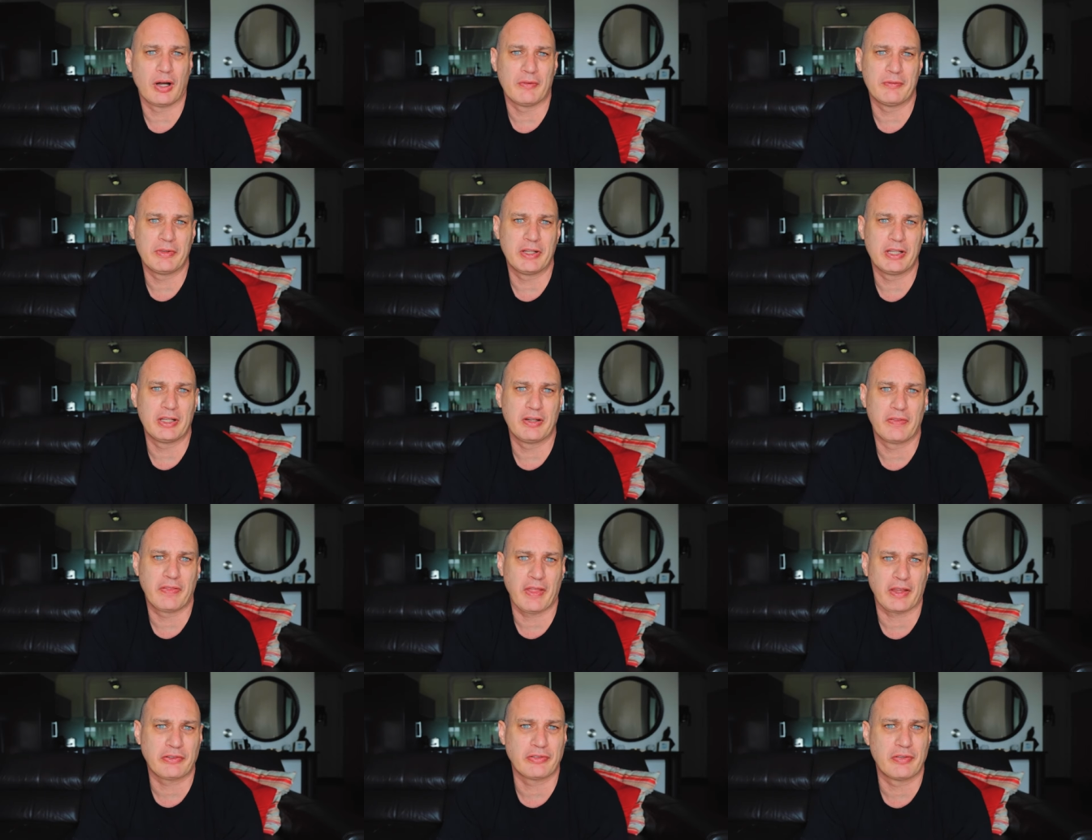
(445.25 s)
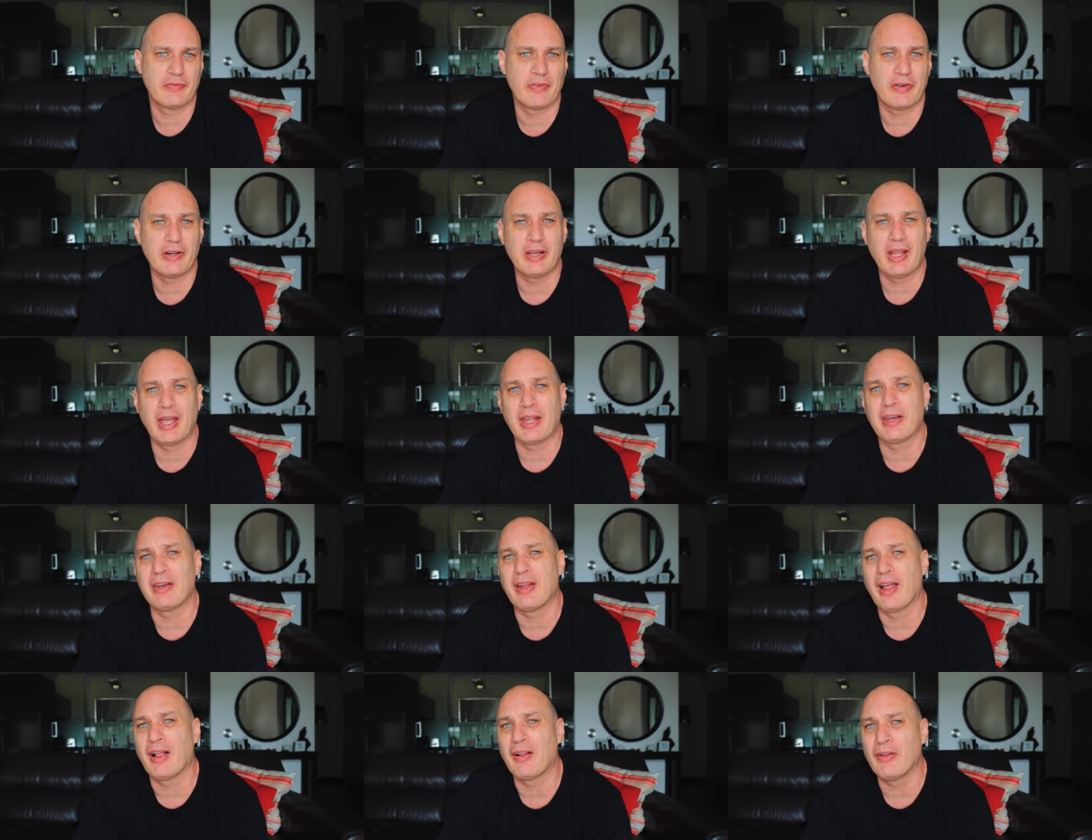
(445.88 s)
I mean, that's a very
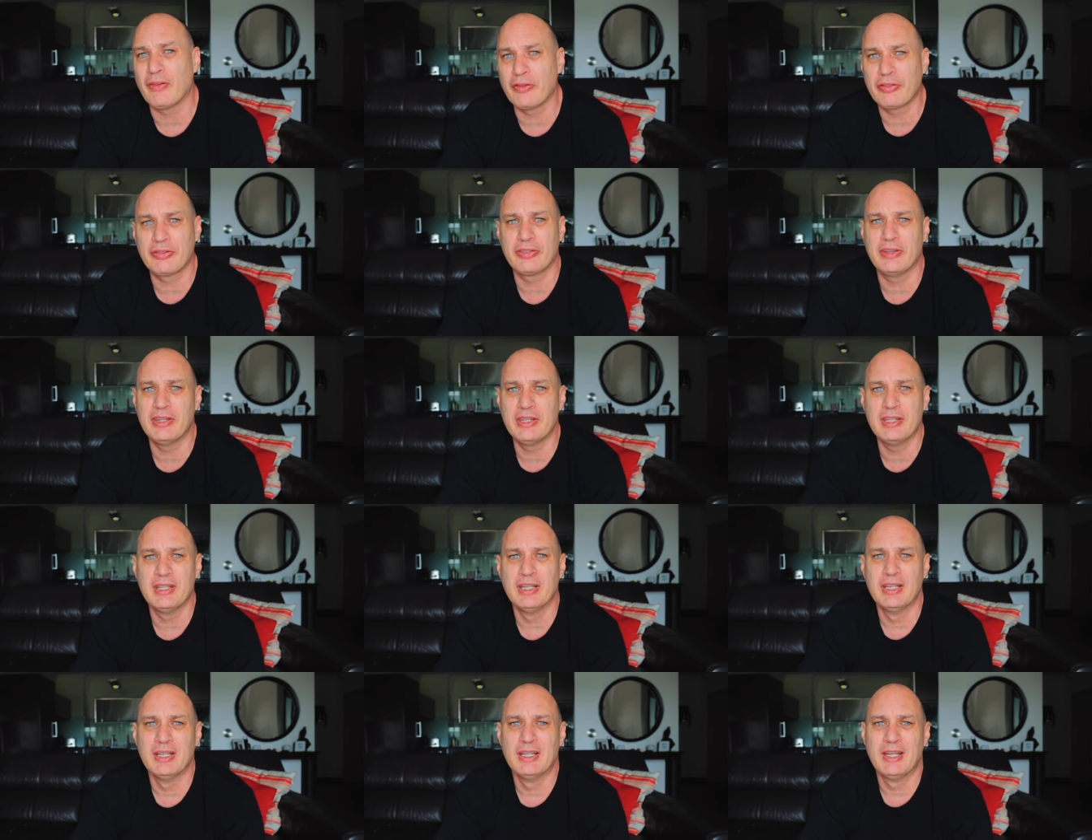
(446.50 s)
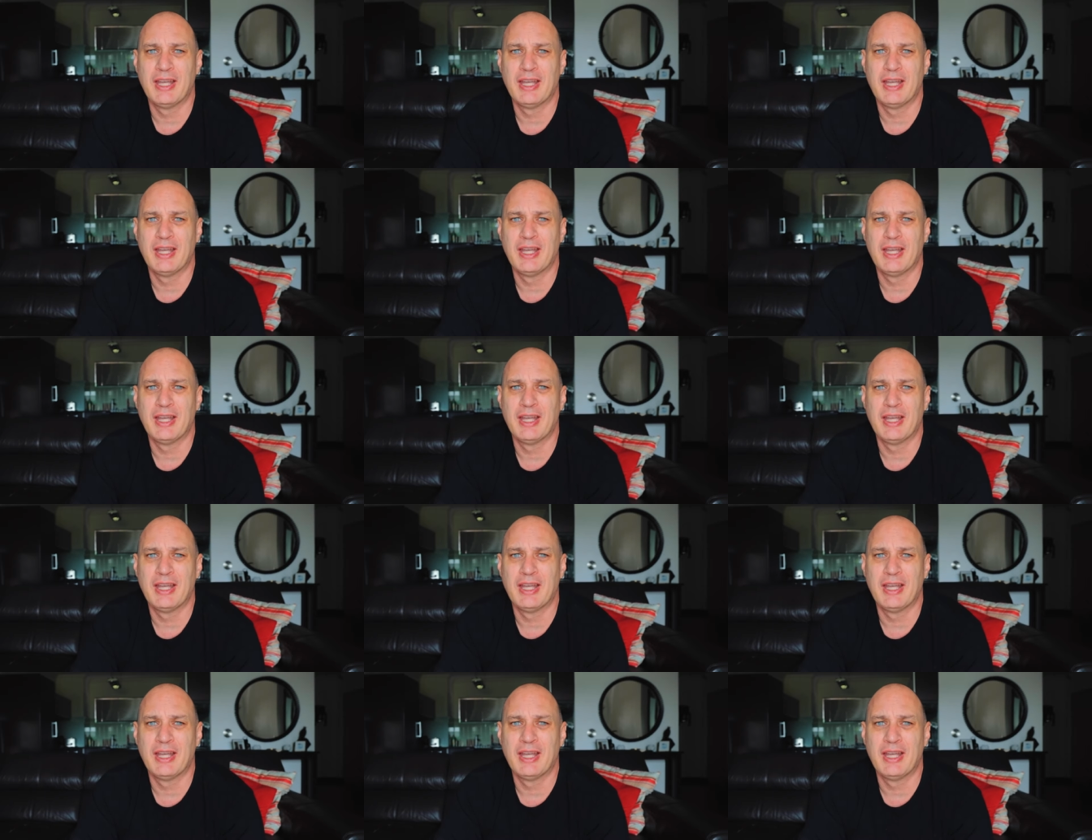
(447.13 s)
unhealthy